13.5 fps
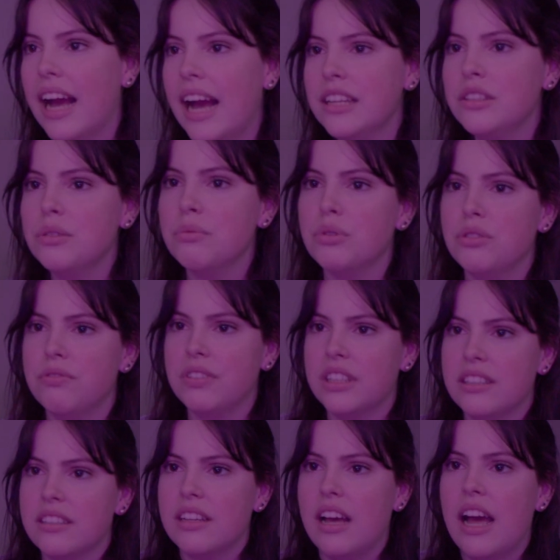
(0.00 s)
as a
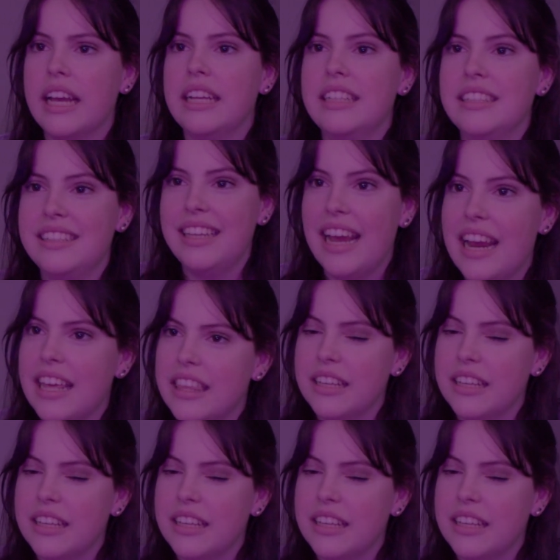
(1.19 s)
roofer, I can say